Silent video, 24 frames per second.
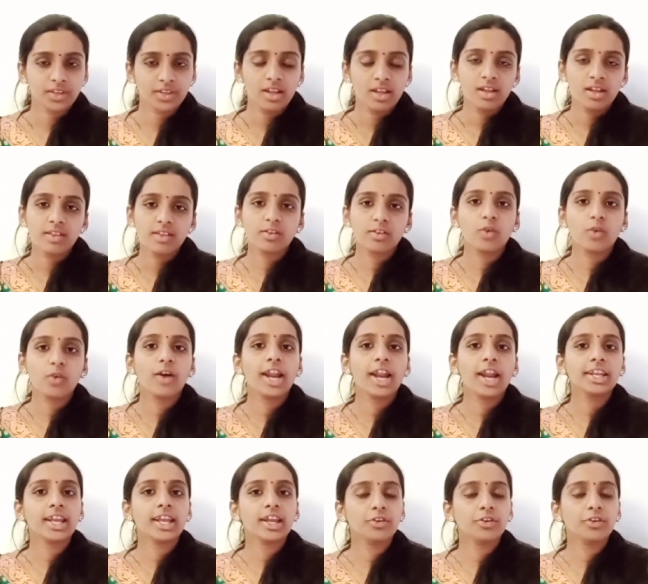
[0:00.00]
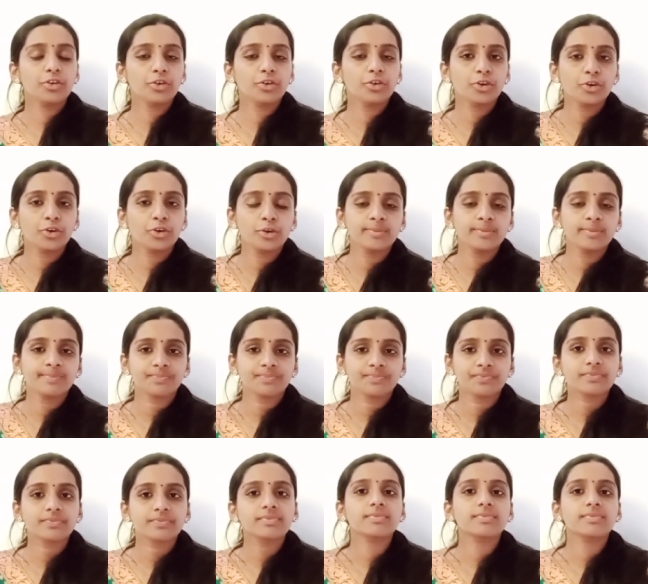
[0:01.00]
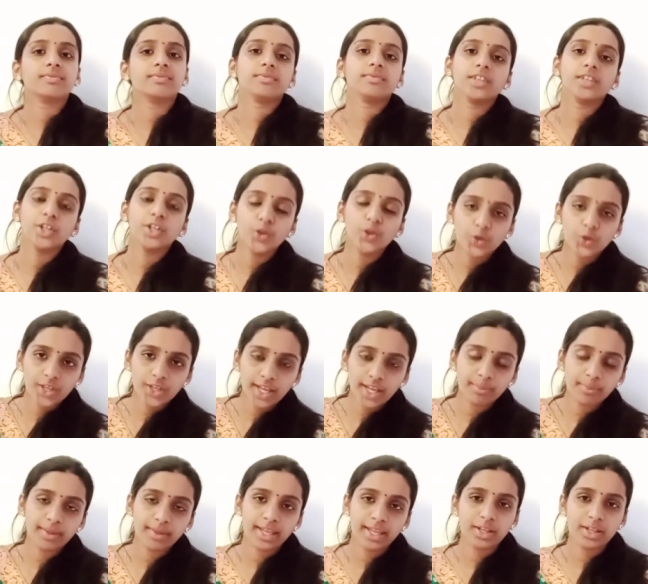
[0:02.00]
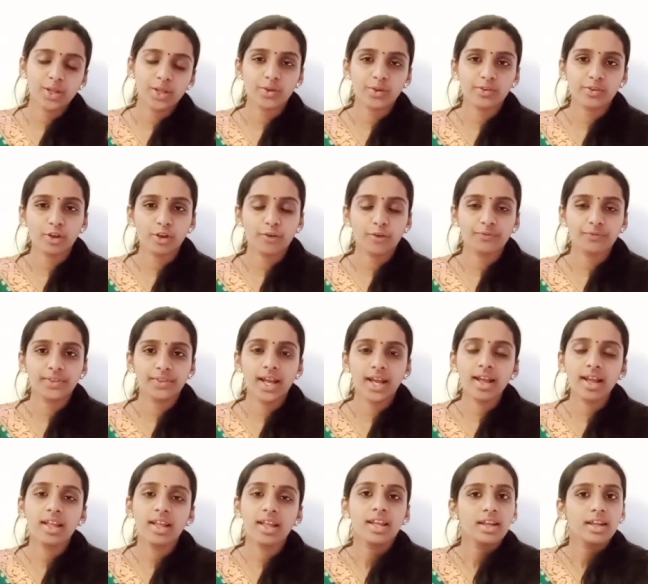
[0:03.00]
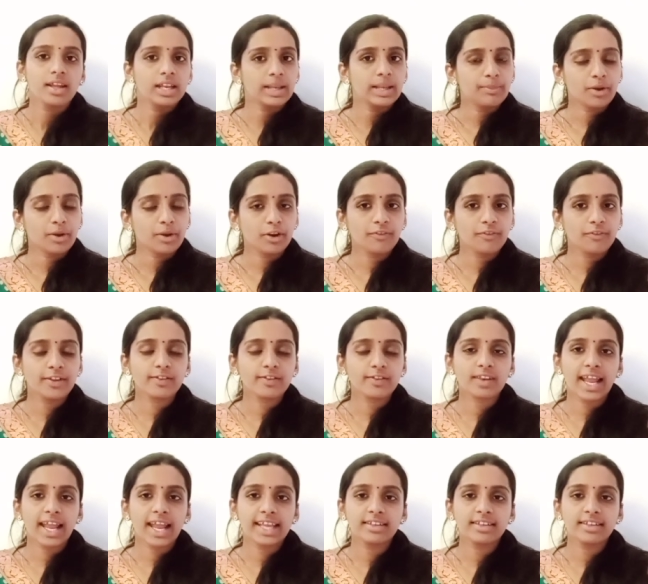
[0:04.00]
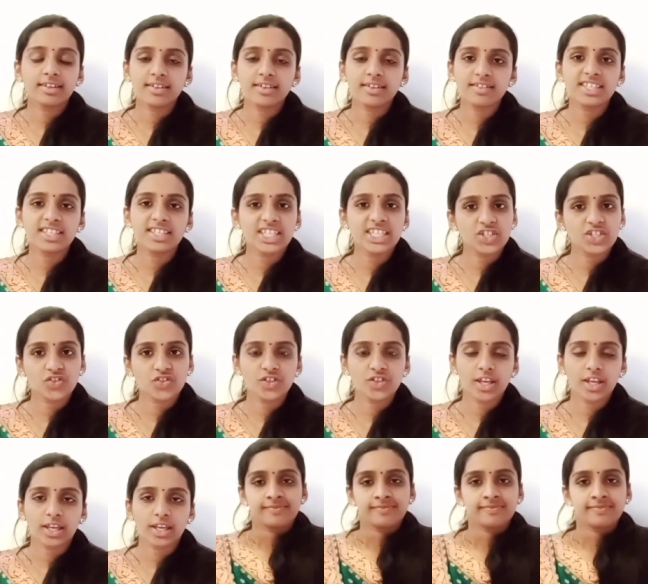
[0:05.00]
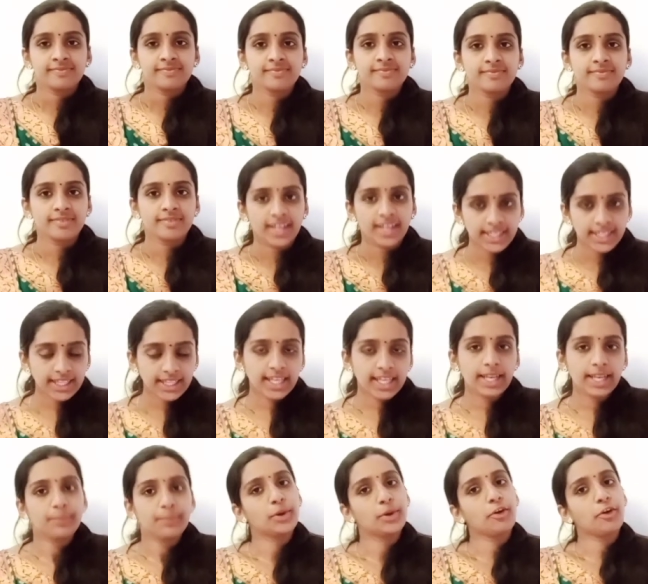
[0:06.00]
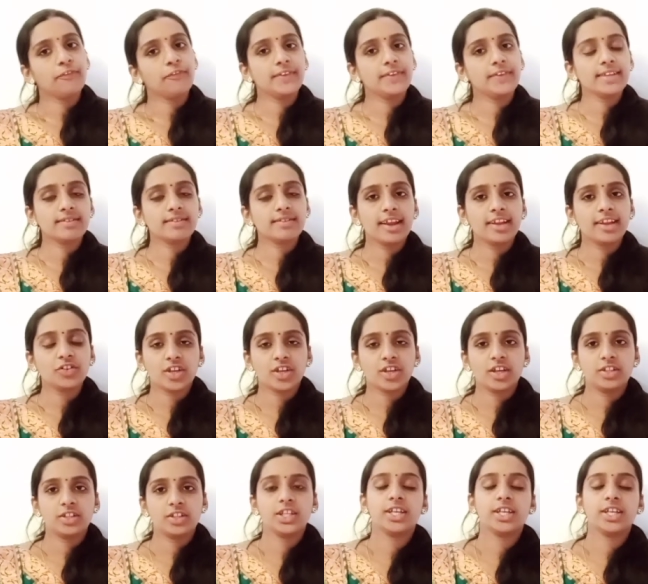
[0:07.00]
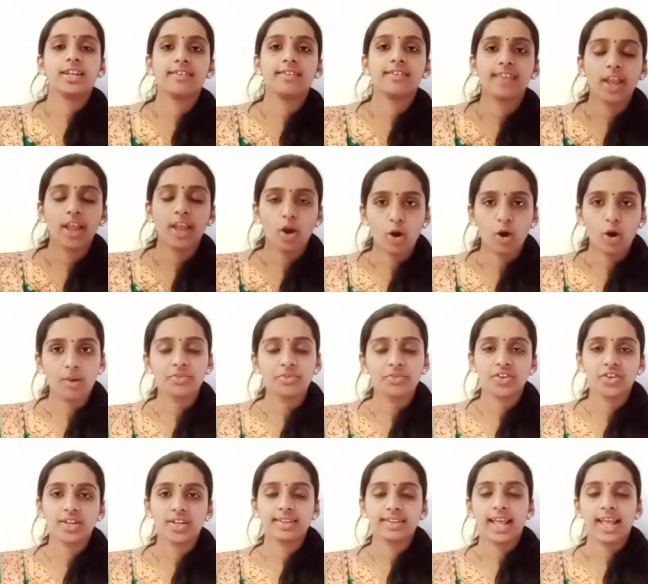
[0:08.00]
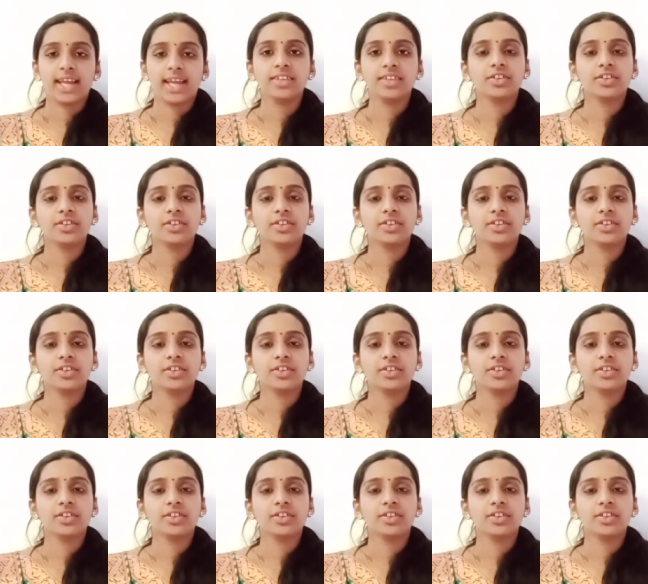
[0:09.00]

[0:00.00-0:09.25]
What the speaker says: So, what can you do? You can make use of the LibreOffice Writer's dictionary. In the LibreOffice Writer, there is a option that